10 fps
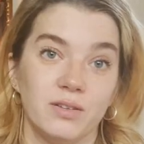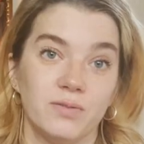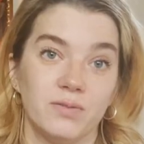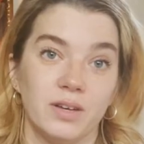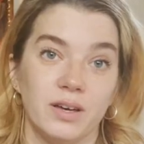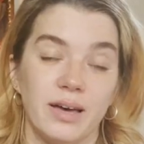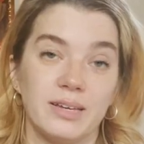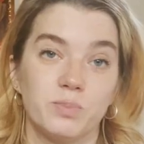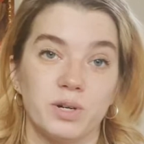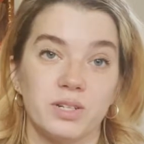of
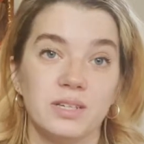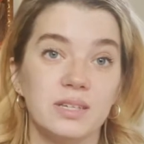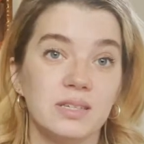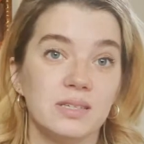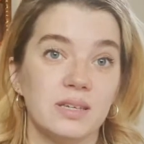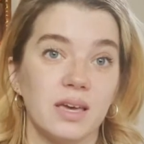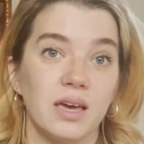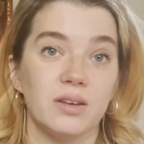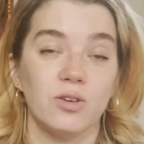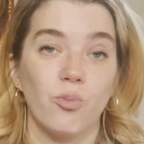expertise
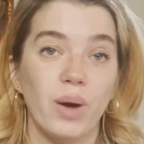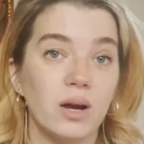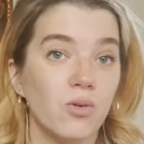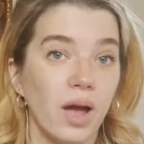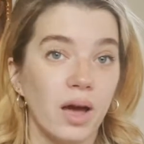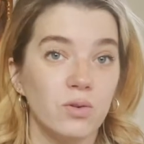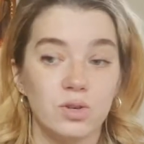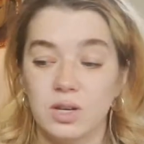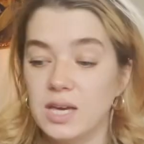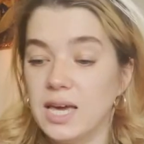and your
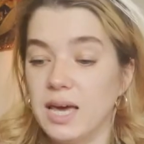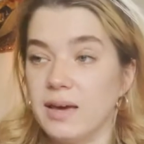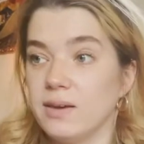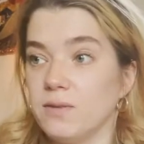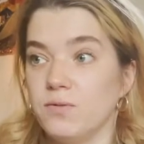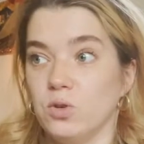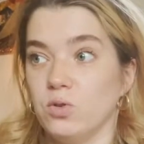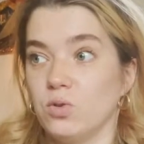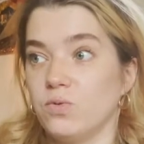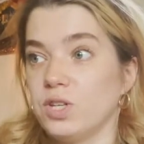background. If
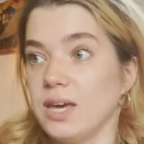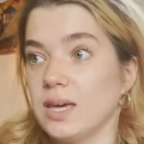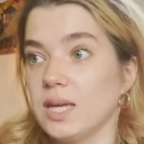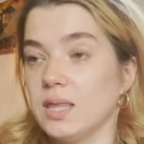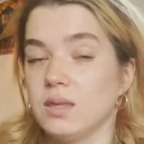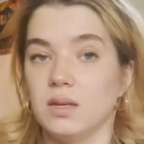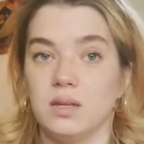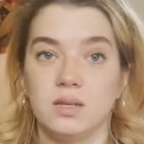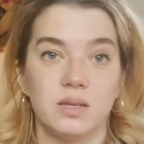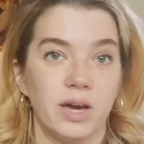you've taken the
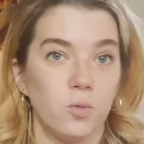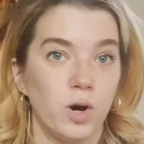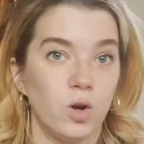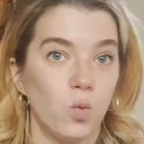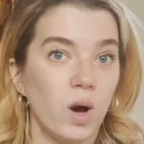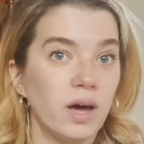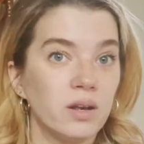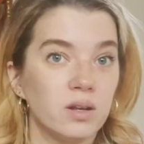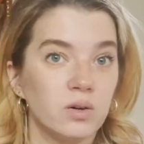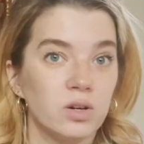Design
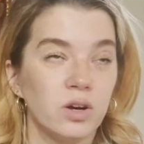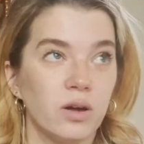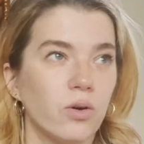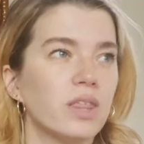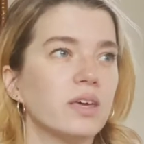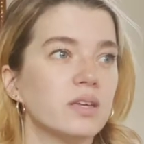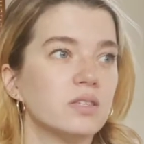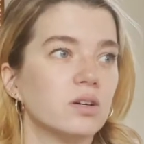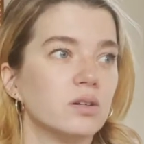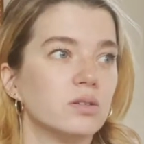101 or not, or I think it's
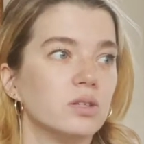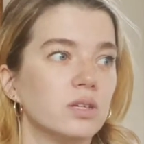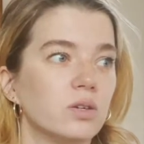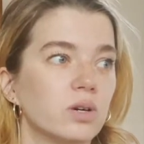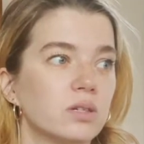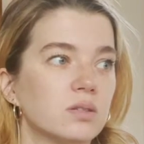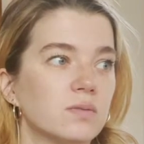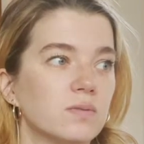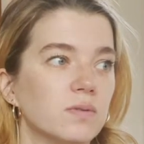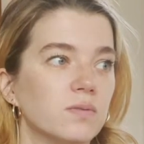called the
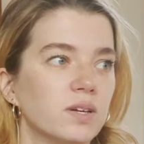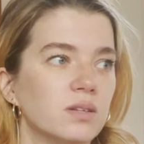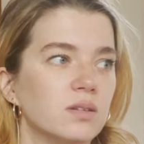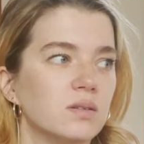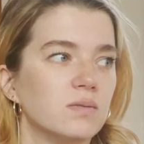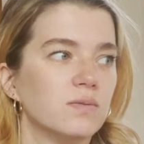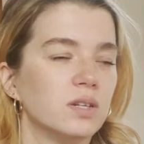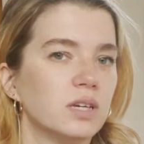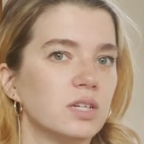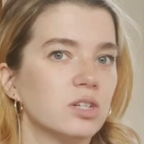UX
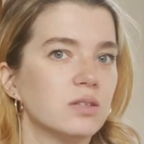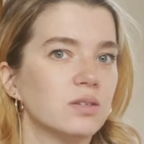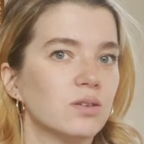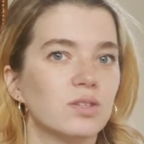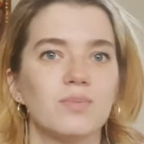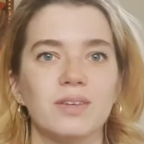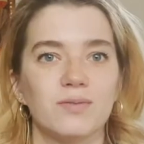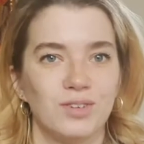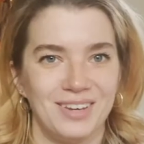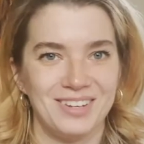Foundations or
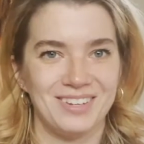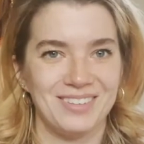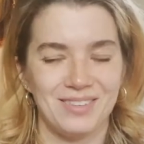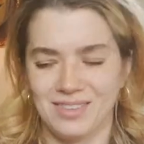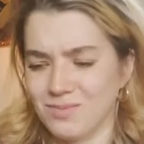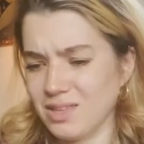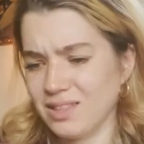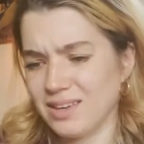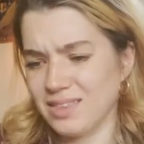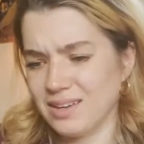something
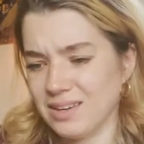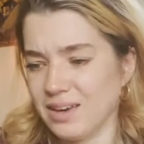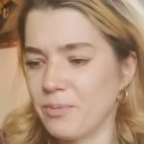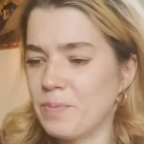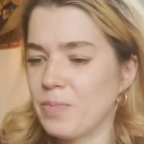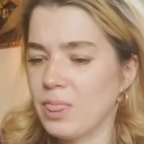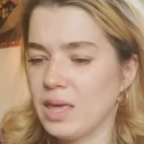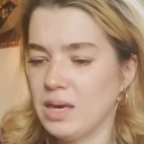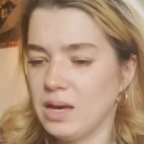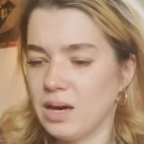like that, yeah.
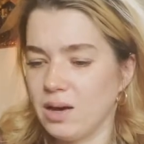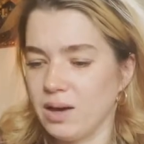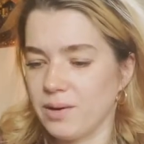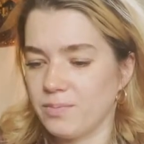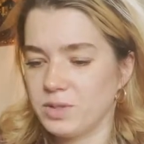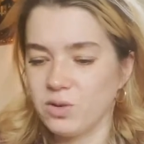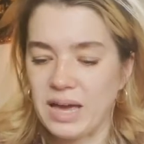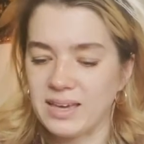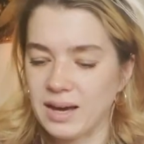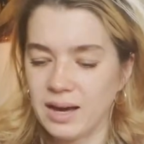So
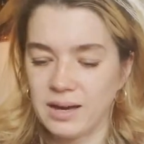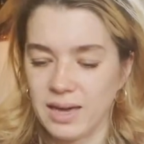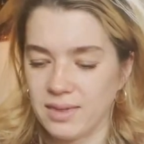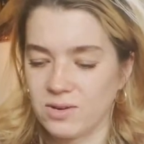I